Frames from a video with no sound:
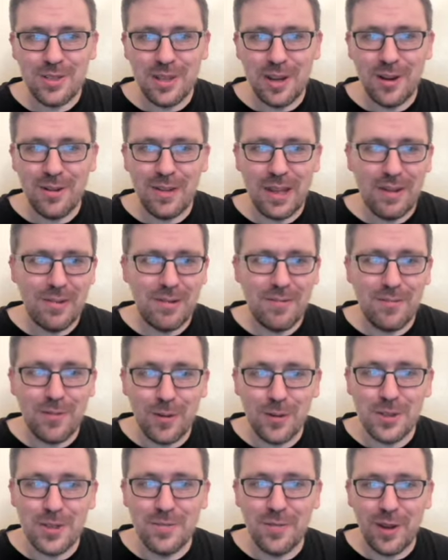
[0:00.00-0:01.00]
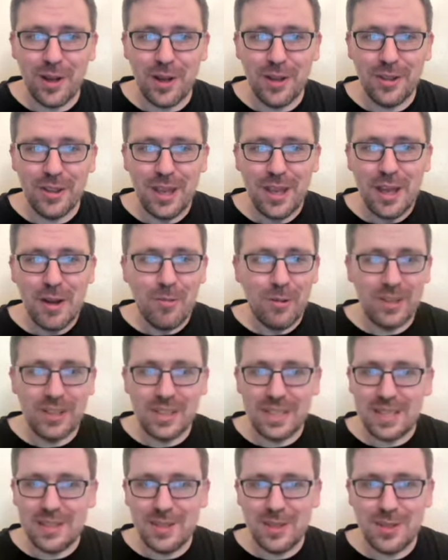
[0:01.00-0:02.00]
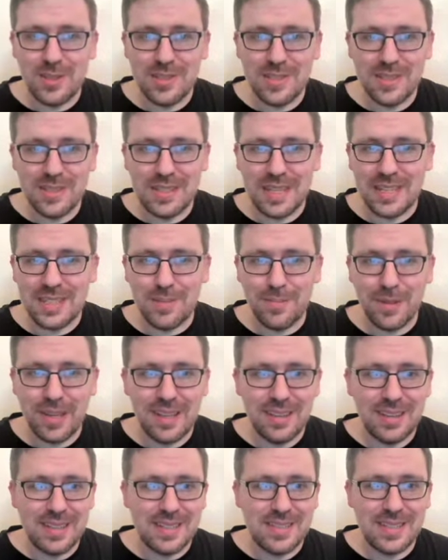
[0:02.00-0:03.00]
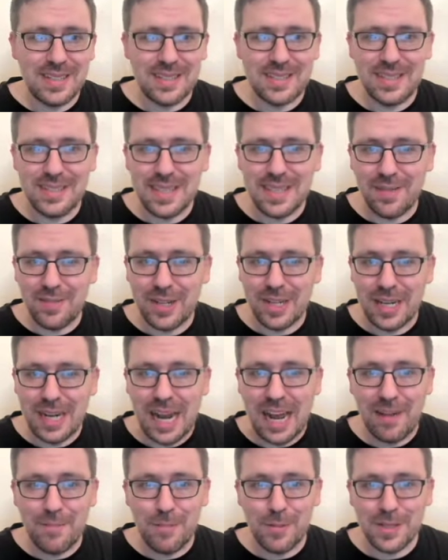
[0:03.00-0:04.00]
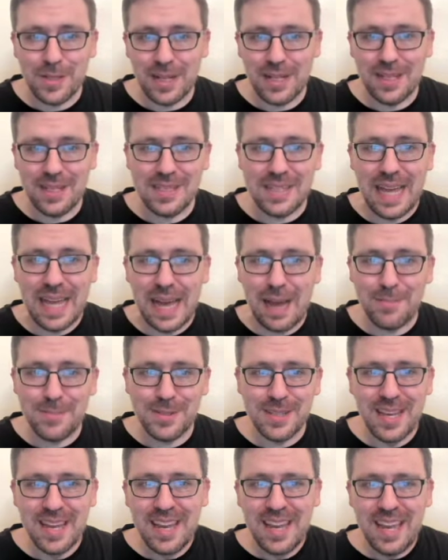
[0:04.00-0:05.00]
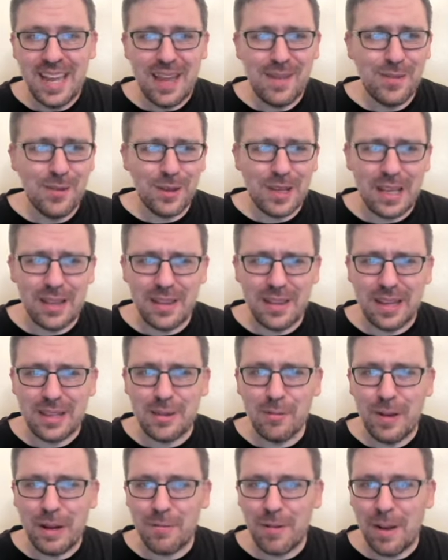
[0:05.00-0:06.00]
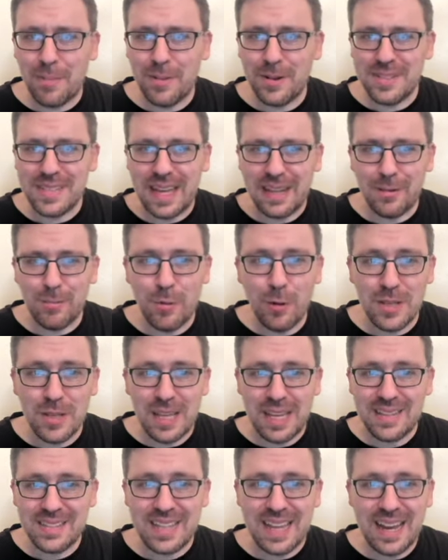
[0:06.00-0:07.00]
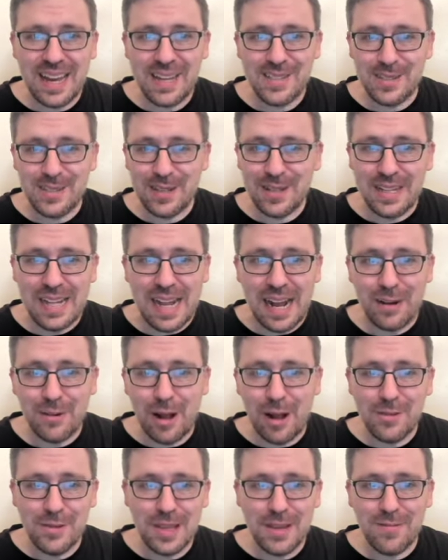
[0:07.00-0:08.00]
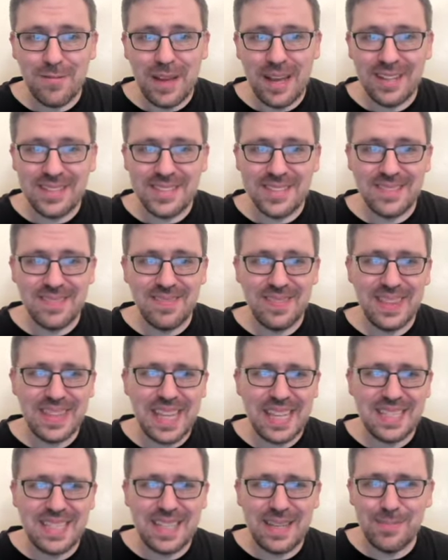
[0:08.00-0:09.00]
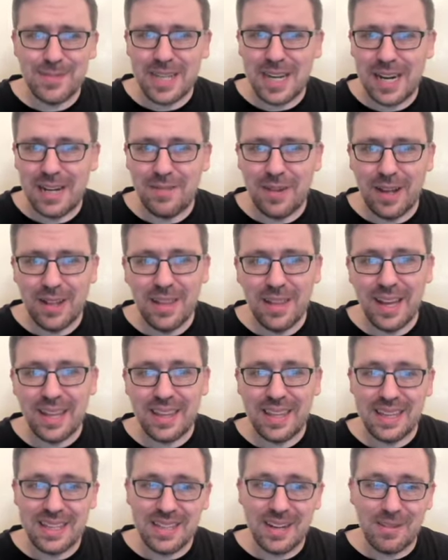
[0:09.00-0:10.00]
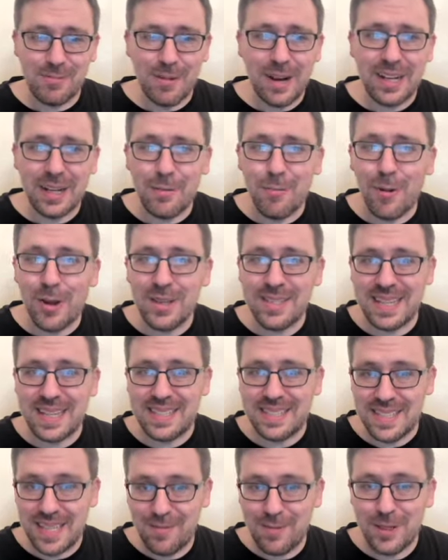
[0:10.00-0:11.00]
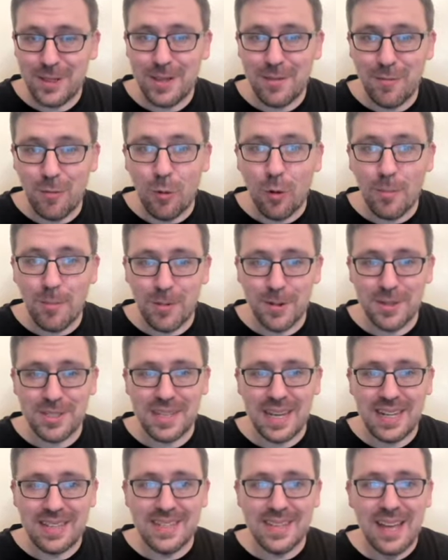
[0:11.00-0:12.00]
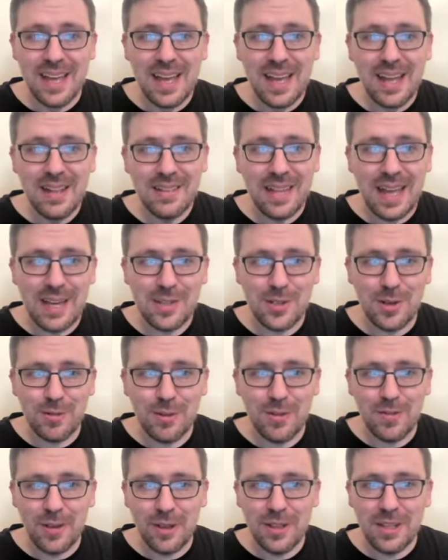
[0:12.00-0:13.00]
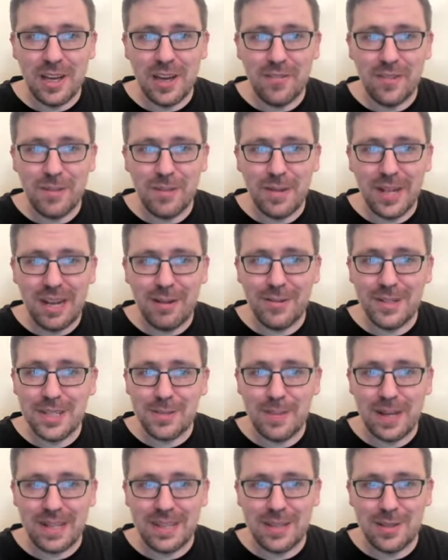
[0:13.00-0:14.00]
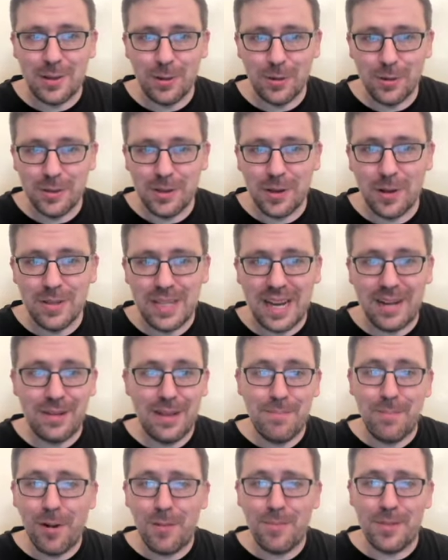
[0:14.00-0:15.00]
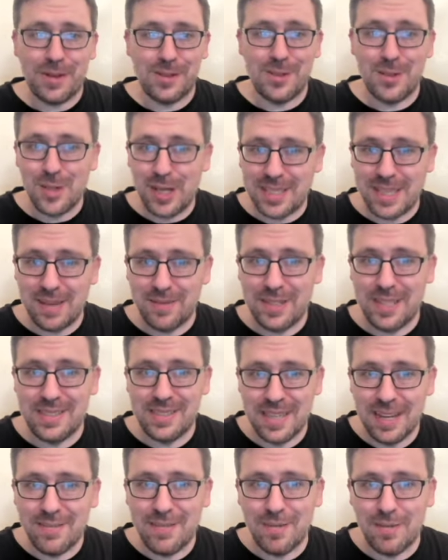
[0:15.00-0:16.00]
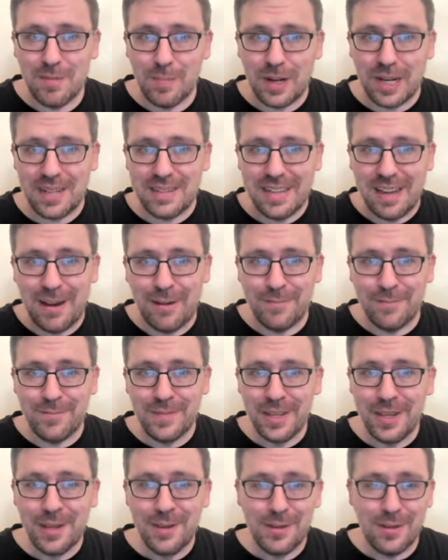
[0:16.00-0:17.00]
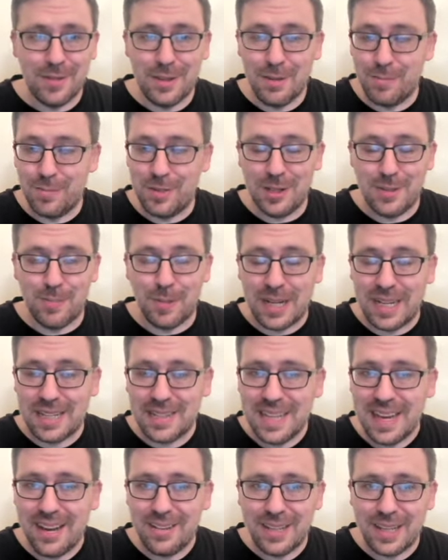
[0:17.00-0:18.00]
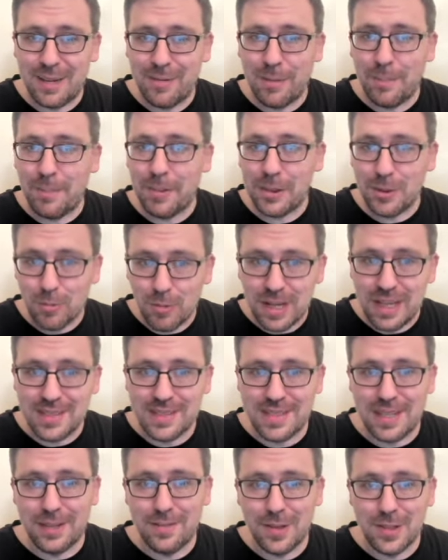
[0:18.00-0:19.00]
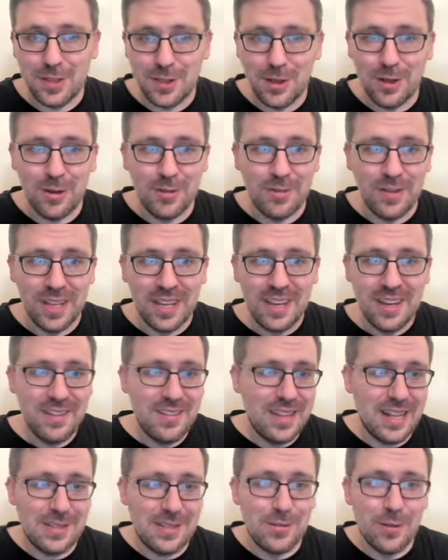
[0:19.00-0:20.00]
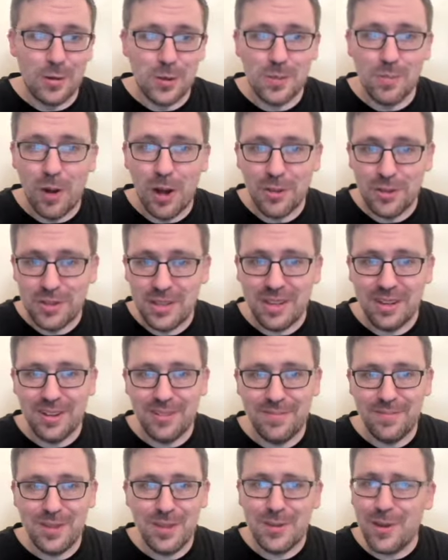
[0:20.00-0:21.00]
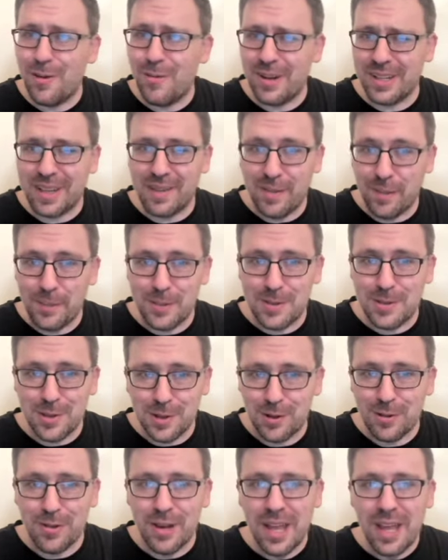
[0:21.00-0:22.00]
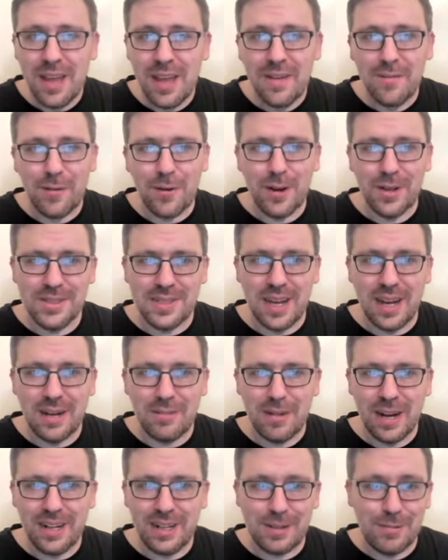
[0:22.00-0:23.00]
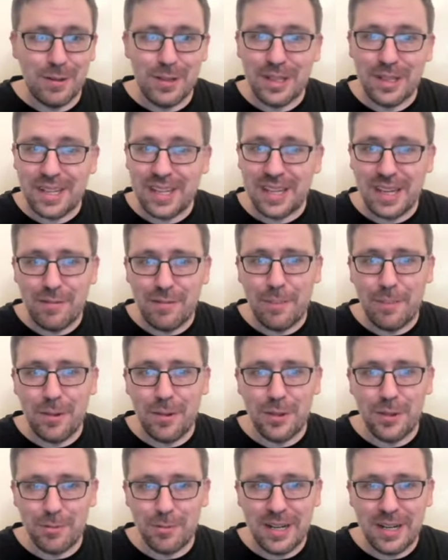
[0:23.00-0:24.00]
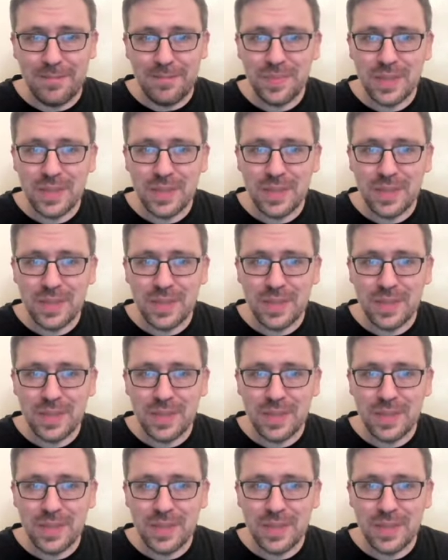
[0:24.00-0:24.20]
though. I mean, first of all, one of the conditions is he has to play at least 67.5% of the snaps. If you look at like the way Robert Saleh rotates guys in and out on defense, that seems kind of unlikely. Reddick was at 74% last year with Philadelphia, but I would expect the total to go down, in part because the Jets have an incentive to bring it down. If the Jets bring it down, they give up a 3 instead of a 2. That's no small deal. You don't want to give up a 2 for Haason Reddick when you can give up a 3.